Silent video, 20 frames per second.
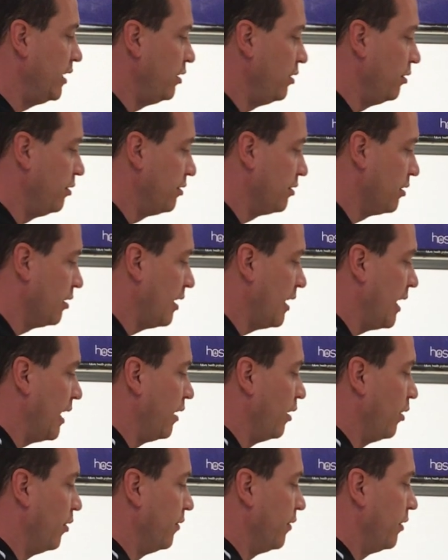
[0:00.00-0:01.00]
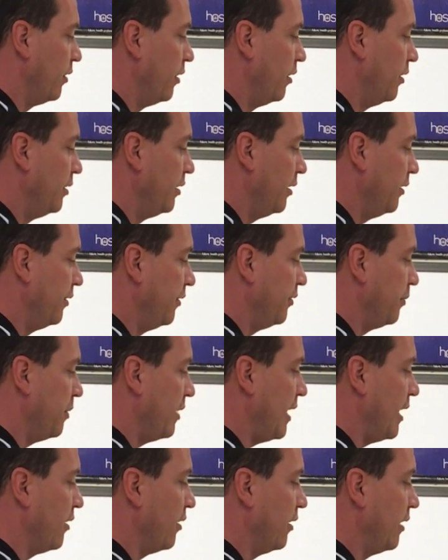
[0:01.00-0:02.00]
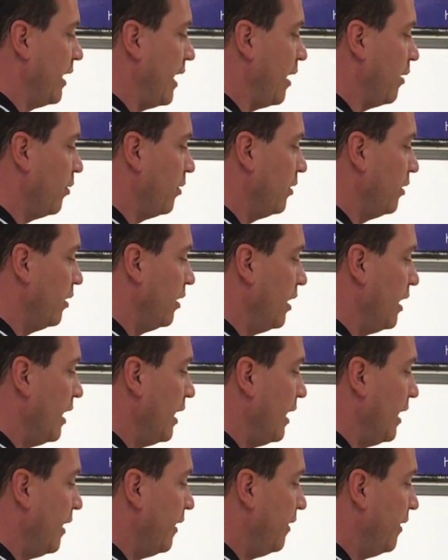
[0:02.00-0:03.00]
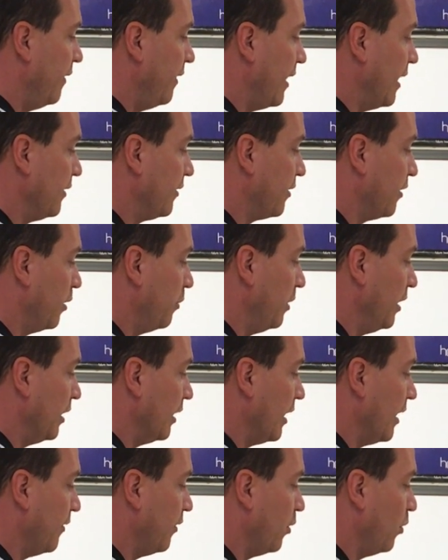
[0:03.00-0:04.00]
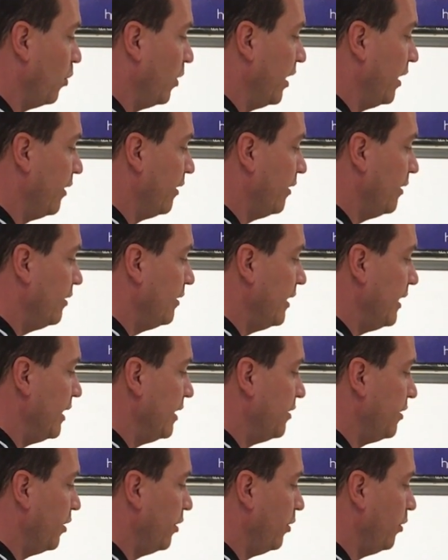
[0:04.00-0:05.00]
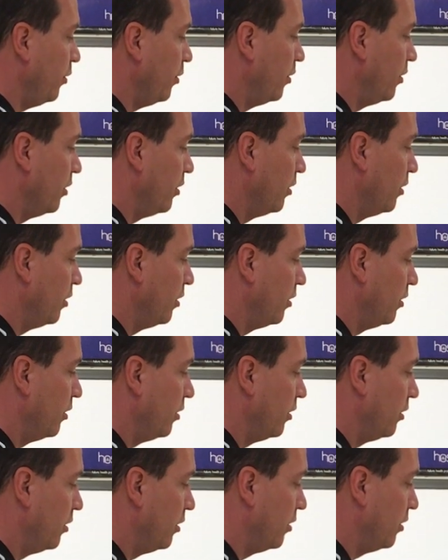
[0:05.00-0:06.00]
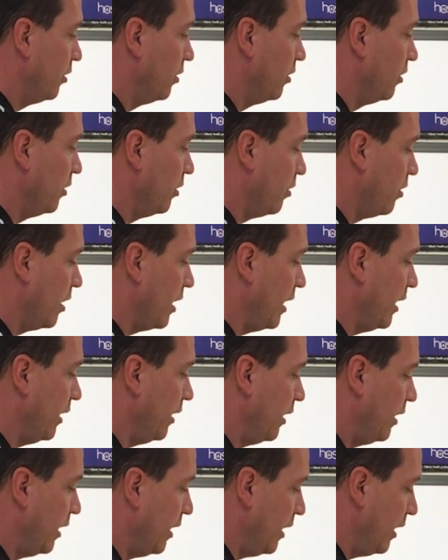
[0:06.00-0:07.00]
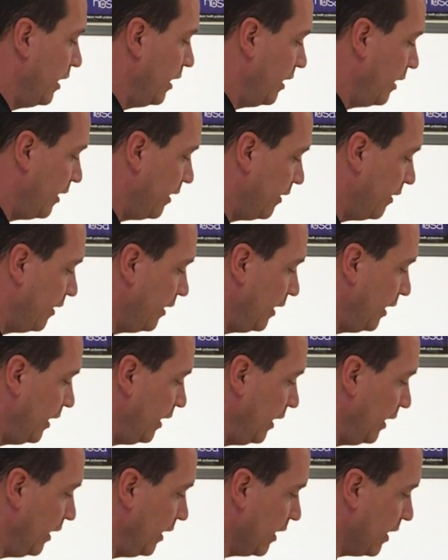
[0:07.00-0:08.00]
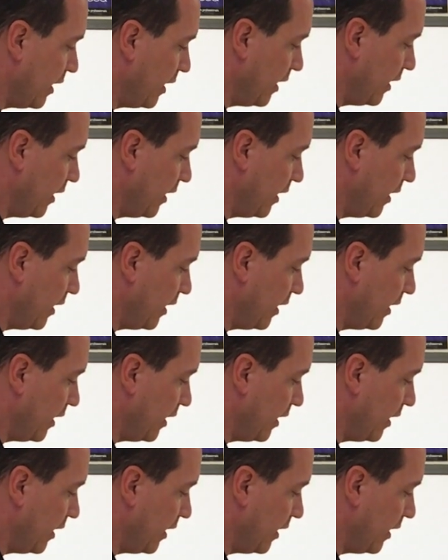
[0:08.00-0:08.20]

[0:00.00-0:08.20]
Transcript: and you slide over to the spine on that one, then that's going to be level with T2. Okay, the